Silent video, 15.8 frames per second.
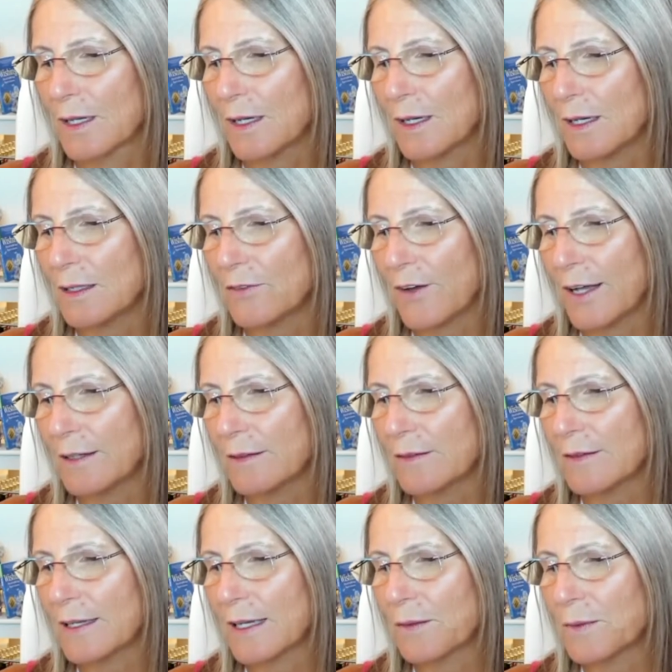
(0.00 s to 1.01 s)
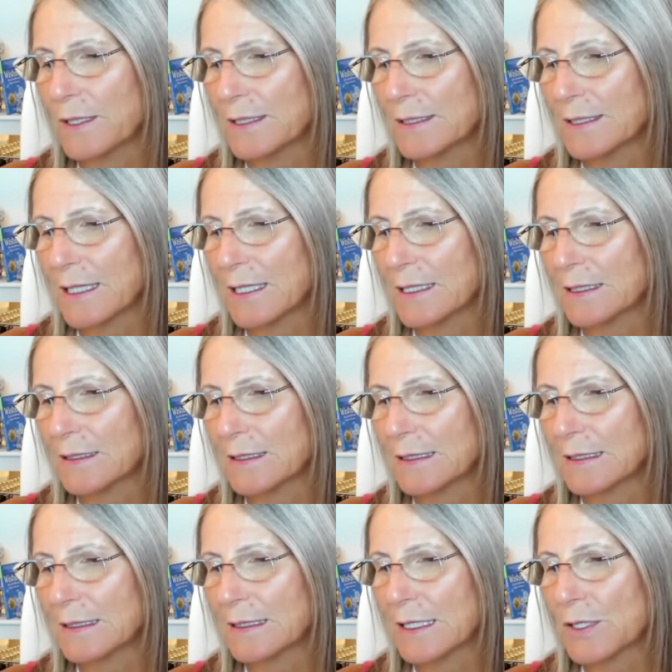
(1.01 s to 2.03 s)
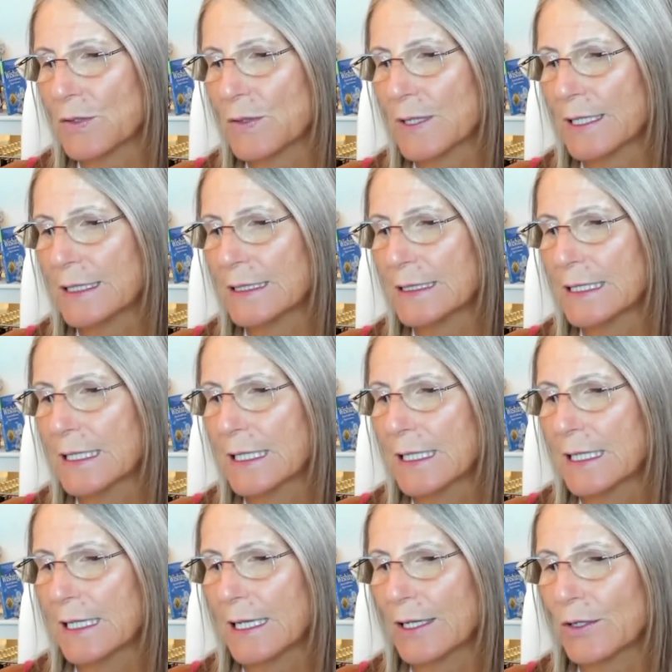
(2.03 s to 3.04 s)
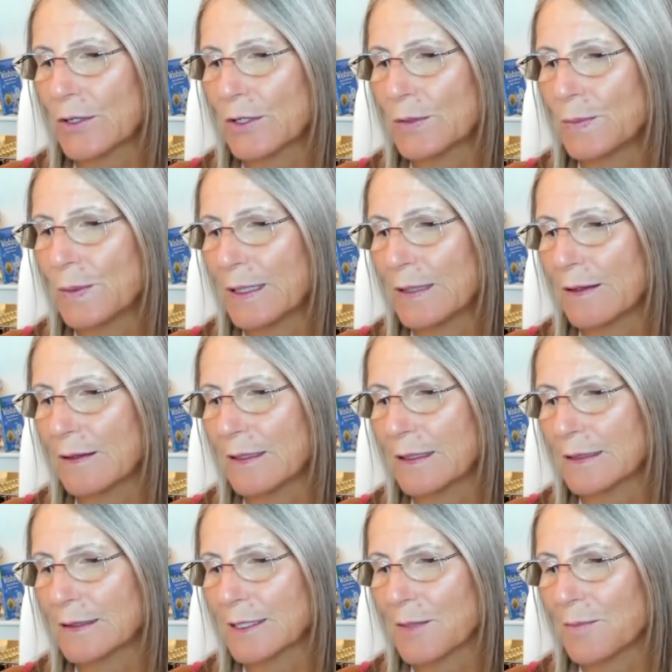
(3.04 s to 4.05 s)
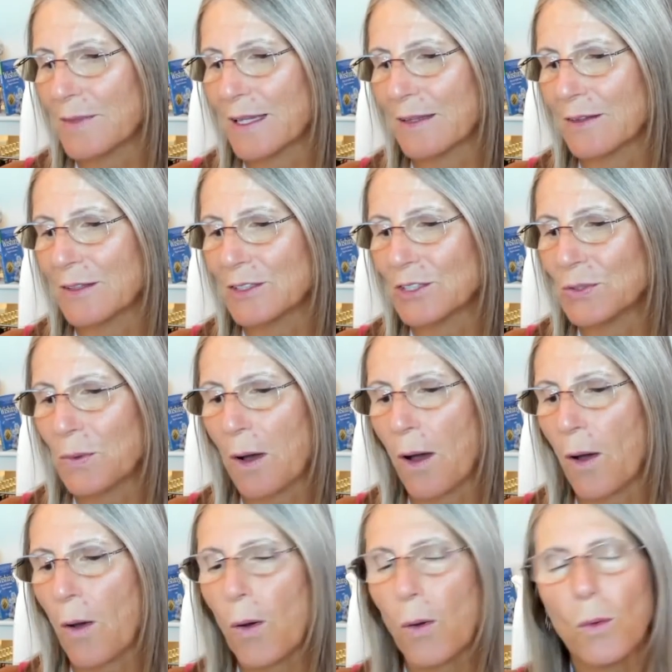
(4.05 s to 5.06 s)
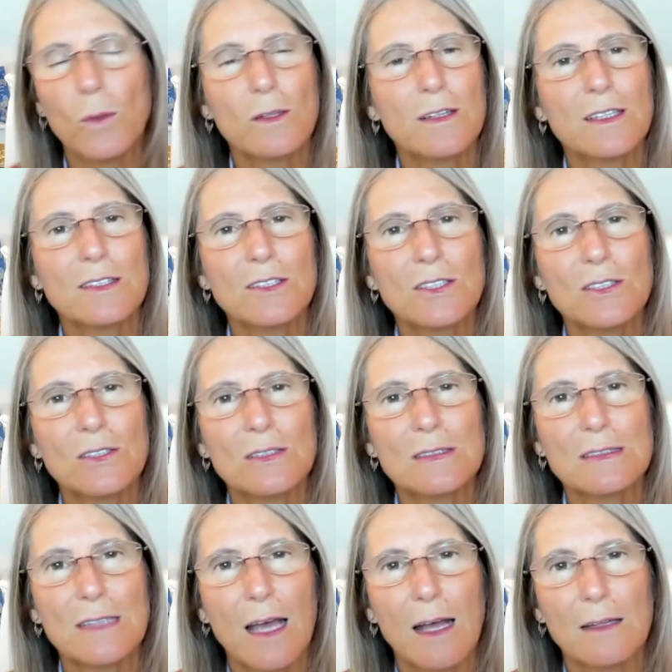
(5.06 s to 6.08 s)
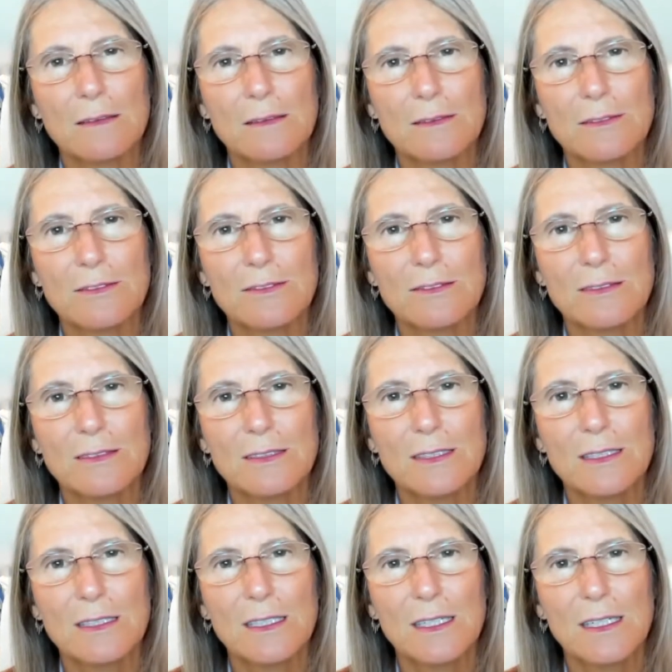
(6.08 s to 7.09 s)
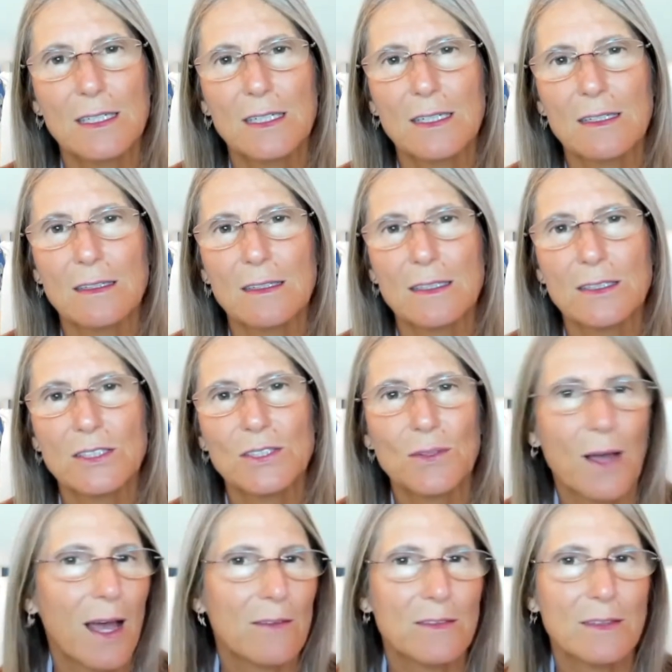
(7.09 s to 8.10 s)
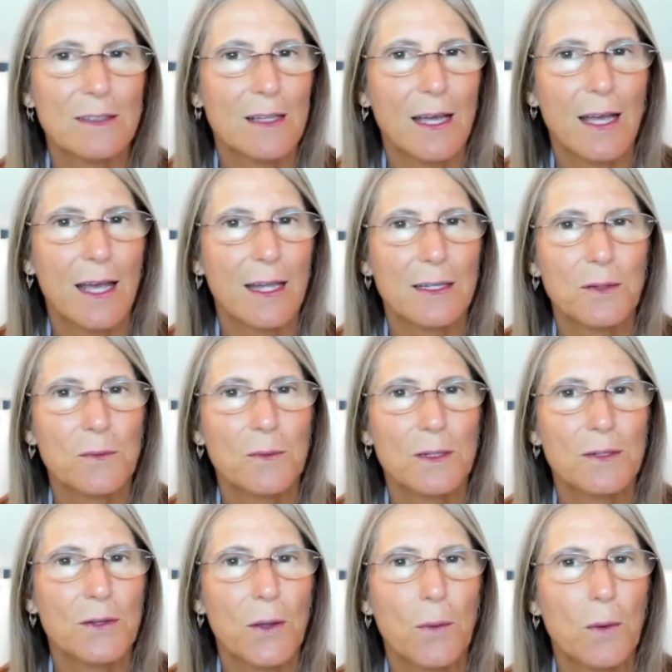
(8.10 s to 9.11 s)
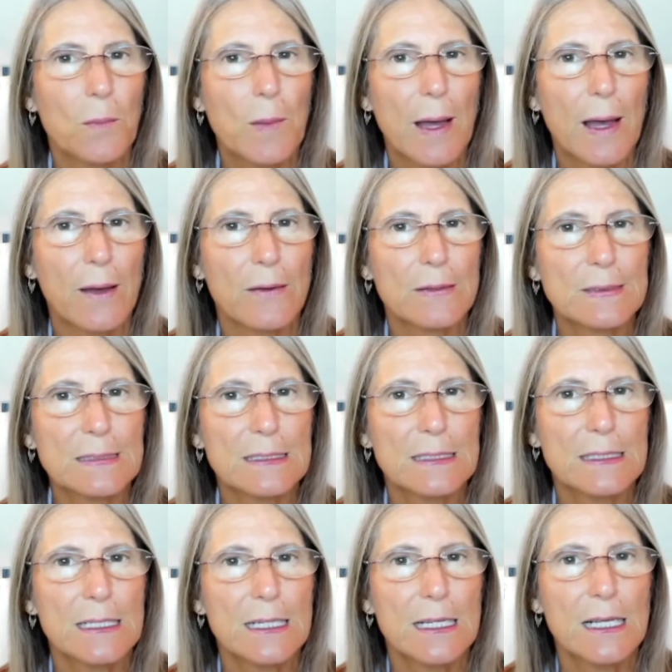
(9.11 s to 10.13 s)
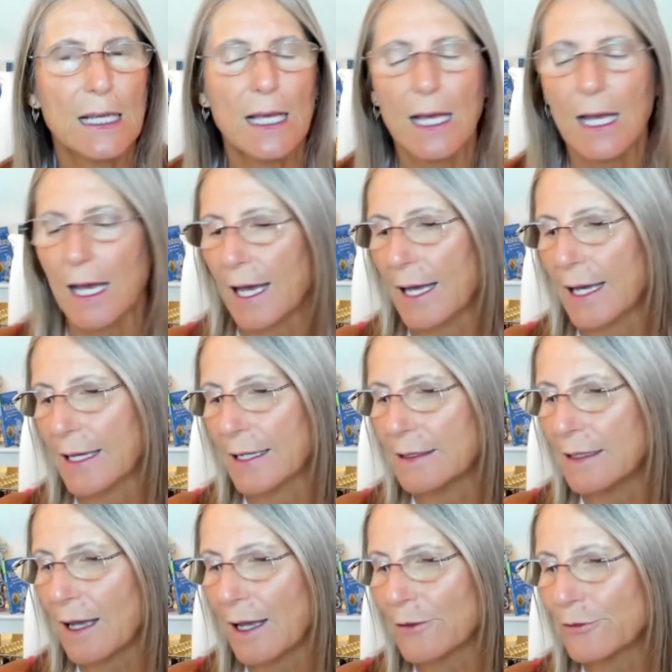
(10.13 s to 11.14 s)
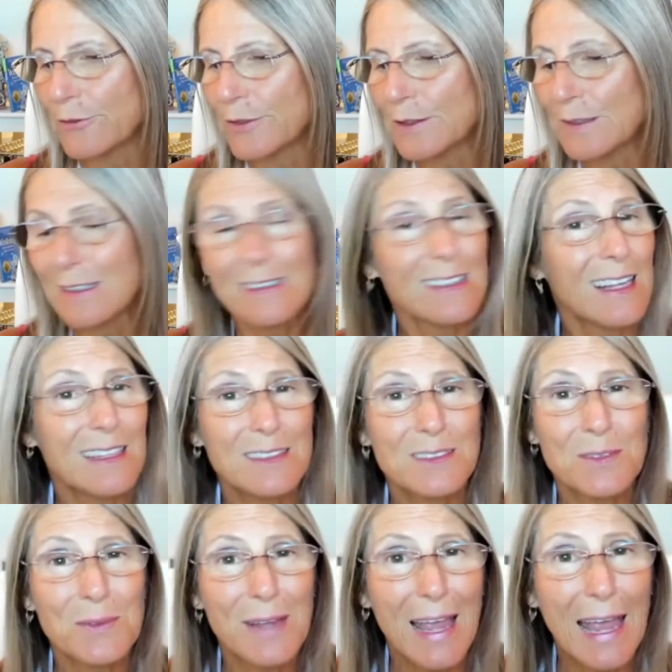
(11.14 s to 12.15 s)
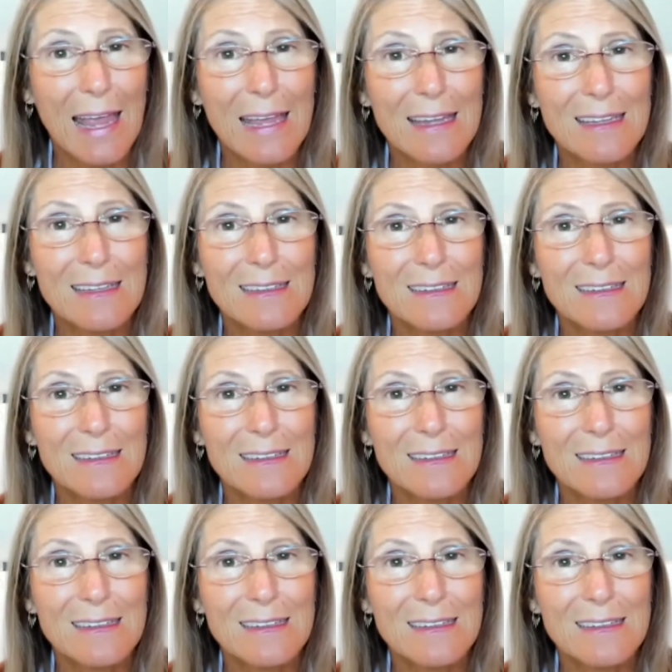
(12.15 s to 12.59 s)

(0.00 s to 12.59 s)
And the final thing, when it says the secret, it could be that there's something that you are holding to yourself that you haven't let anyone know about. And I feel that that's okay.